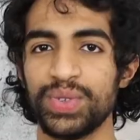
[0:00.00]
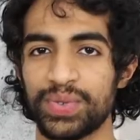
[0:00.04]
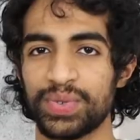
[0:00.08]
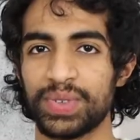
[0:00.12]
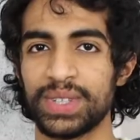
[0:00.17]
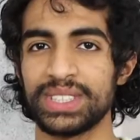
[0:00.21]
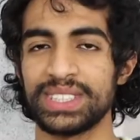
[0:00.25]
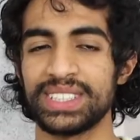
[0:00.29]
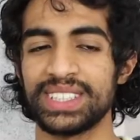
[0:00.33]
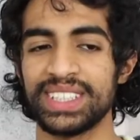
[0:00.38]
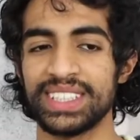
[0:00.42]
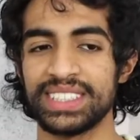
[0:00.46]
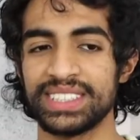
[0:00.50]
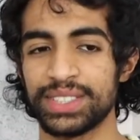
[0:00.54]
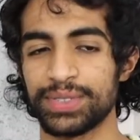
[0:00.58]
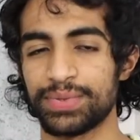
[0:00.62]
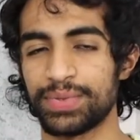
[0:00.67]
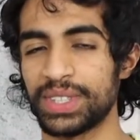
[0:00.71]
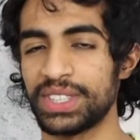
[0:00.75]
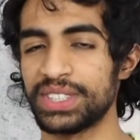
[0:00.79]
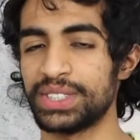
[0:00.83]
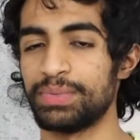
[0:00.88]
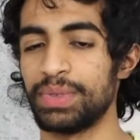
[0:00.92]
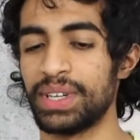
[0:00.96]
the first thing as the
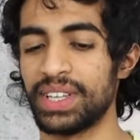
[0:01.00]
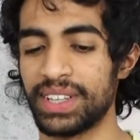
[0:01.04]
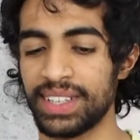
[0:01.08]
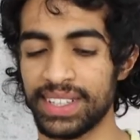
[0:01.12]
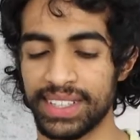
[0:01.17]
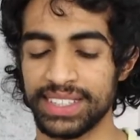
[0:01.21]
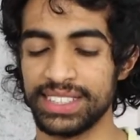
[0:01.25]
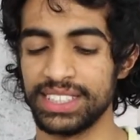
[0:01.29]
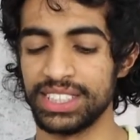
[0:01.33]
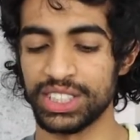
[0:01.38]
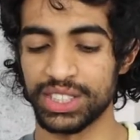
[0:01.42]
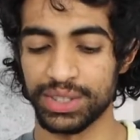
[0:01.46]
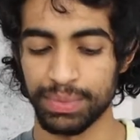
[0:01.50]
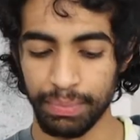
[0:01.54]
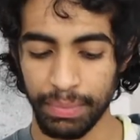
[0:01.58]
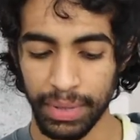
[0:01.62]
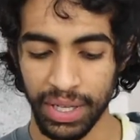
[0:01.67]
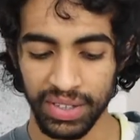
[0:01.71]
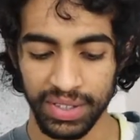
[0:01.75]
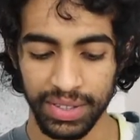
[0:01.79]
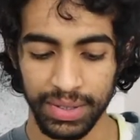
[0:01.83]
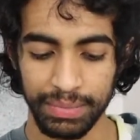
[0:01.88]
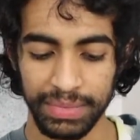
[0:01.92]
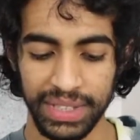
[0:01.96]
first method and just
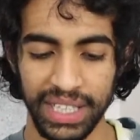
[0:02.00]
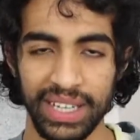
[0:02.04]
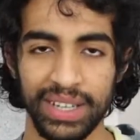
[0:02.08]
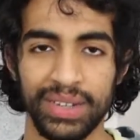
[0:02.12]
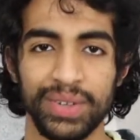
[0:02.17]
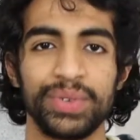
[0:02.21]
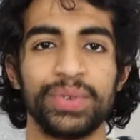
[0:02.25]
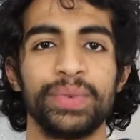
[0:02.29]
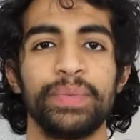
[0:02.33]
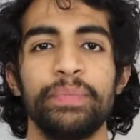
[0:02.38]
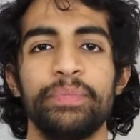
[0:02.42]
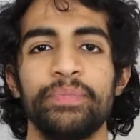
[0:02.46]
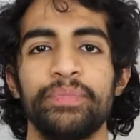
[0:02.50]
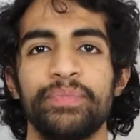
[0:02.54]
melt them down.